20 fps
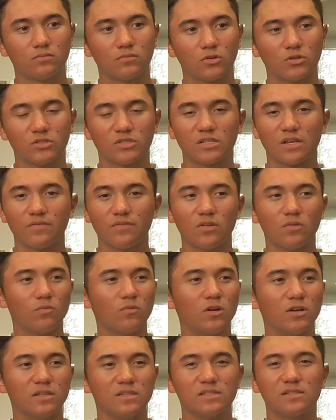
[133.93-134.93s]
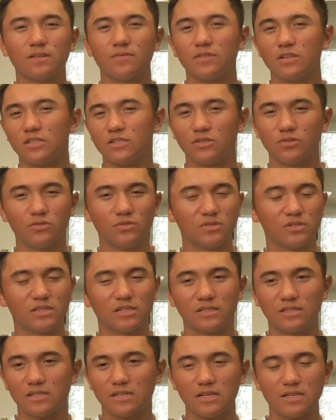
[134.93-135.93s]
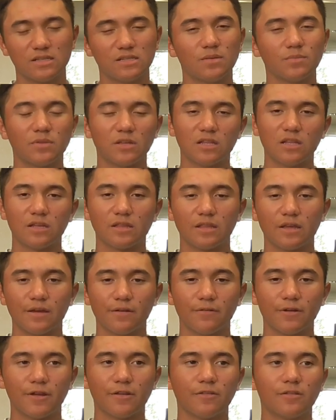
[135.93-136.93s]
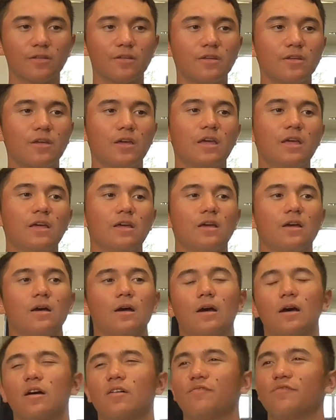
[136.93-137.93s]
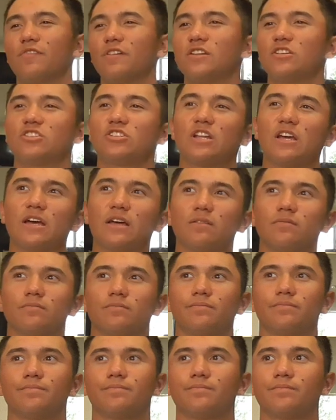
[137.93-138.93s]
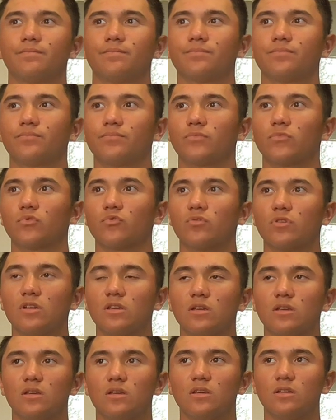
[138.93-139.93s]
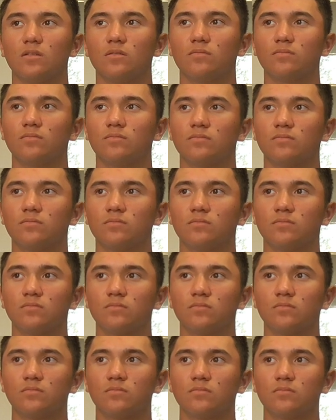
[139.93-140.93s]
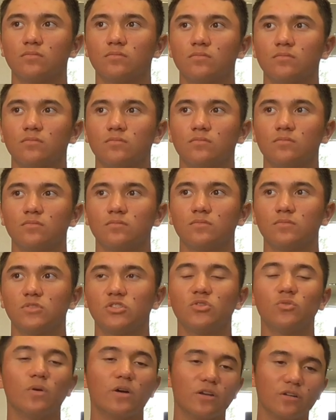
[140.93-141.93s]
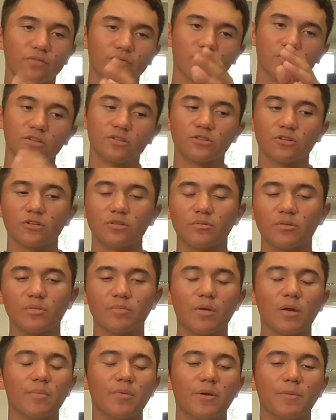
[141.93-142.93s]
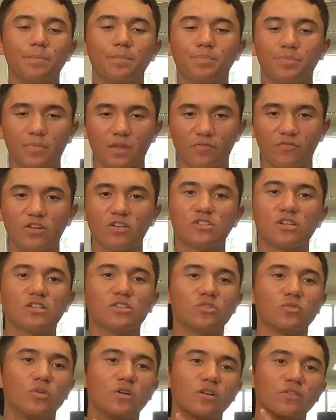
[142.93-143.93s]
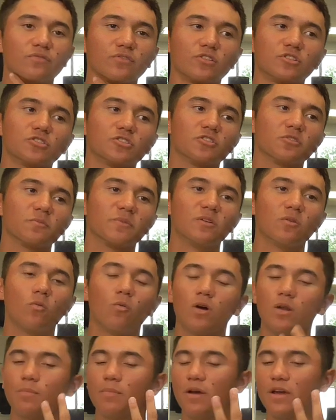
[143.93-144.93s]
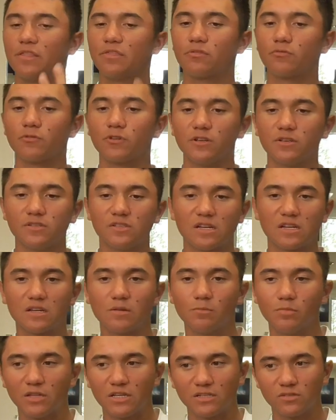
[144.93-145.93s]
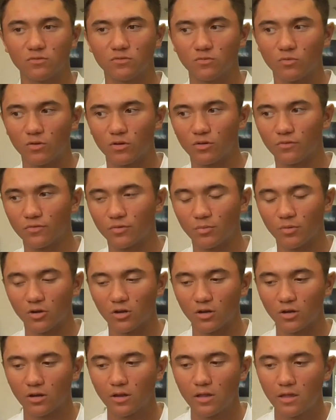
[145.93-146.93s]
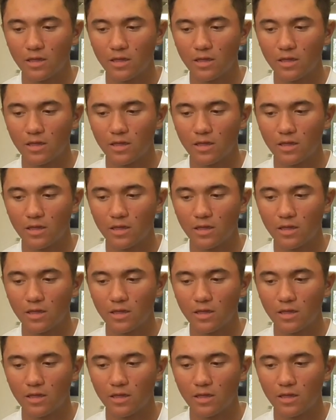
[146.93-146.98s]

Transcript: or 71, 72, 68, something like that, right? Finished at 200 for the tournament, my bad. Finished at 200 for the tournament, won by three, second place was one over par.